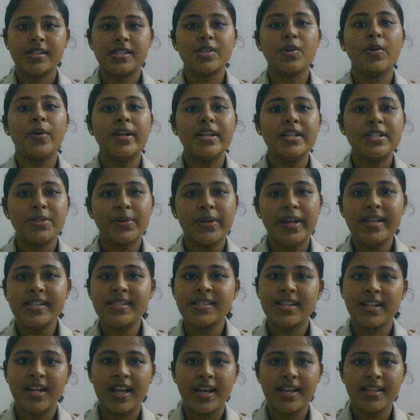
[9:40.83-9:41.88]
So in
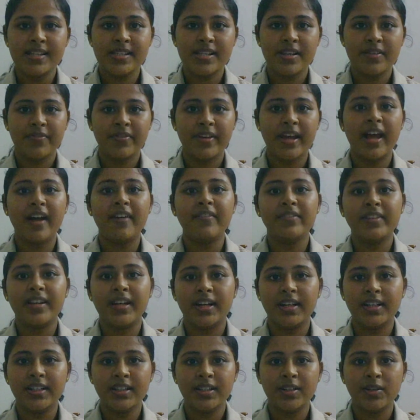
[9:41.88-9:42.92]
today's class, we have
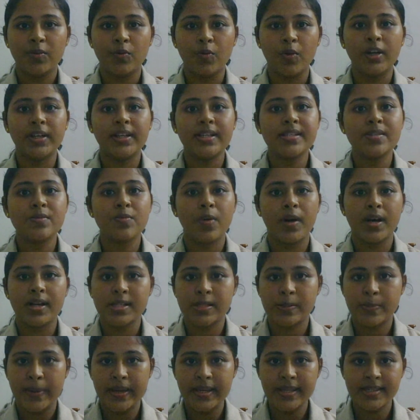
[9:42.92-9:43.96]
learned what is
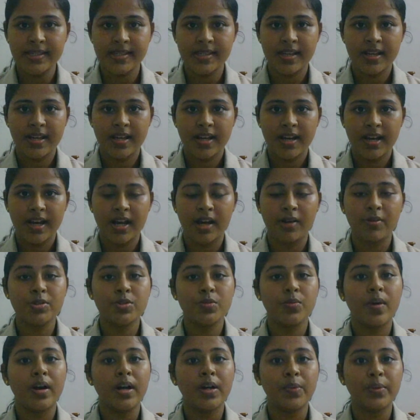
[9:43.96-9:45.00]
workspace, how
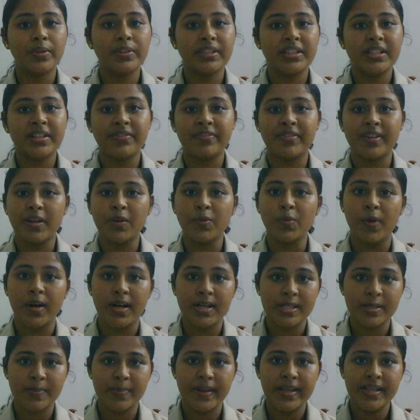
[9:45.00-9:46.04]
to work with different
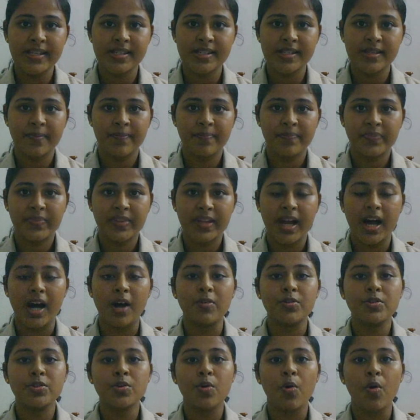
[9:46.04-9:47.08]
workspace,
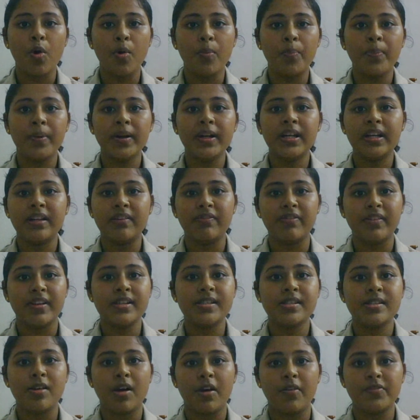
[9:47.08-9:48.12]
how to open
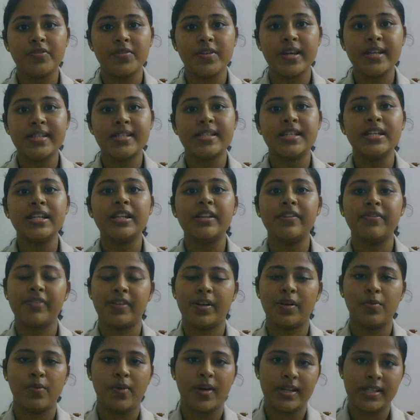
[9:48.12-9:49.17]
different softwares in
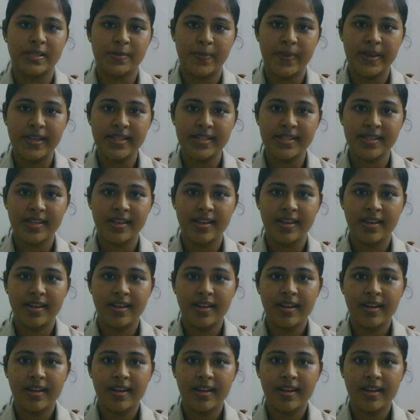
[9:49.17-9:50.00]
different workspace,